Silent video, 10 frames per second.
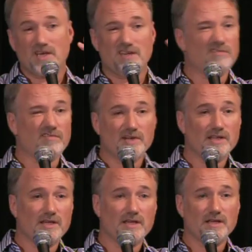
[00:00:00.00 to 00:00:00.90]
make it
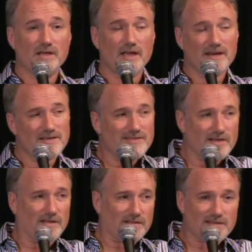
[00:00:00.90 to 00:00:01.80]
really, and he's also
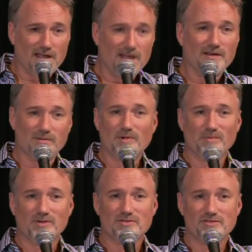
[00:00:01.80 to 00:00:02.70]
got this condom
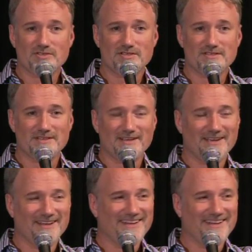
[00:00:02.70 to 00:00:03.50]
commercial you should see.